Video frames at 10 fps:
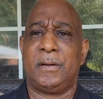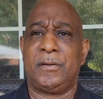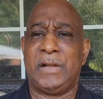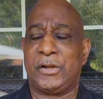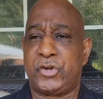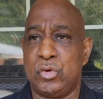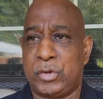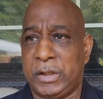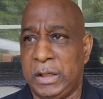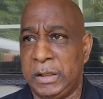that you
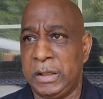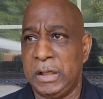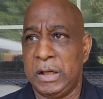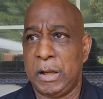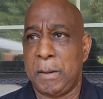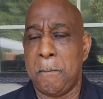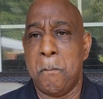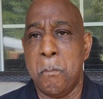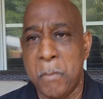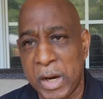can
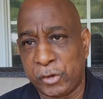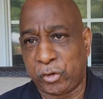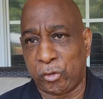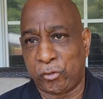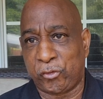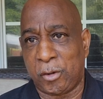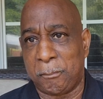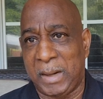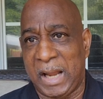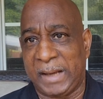mentor
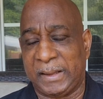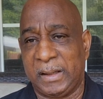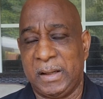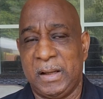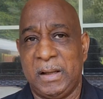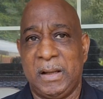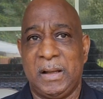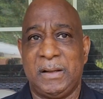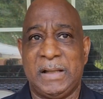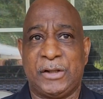somebody,
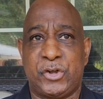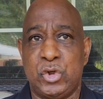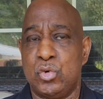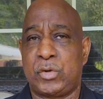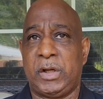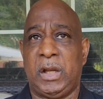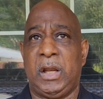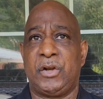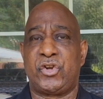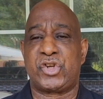that you
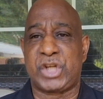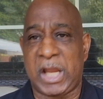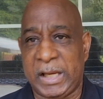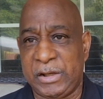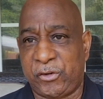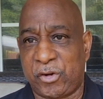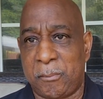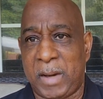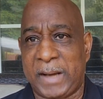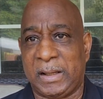can change
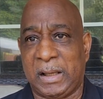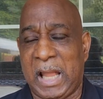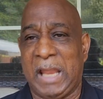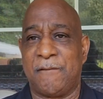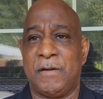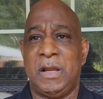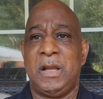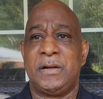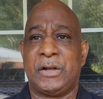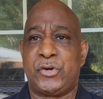somebody's life,
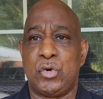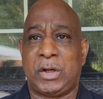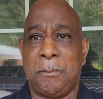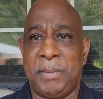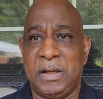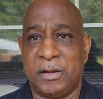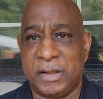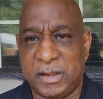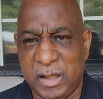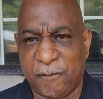that you can be a
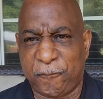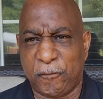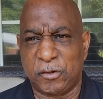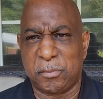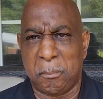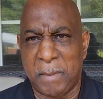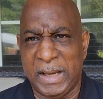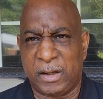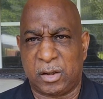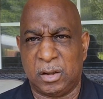difference
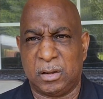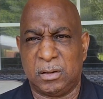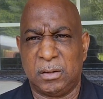maker.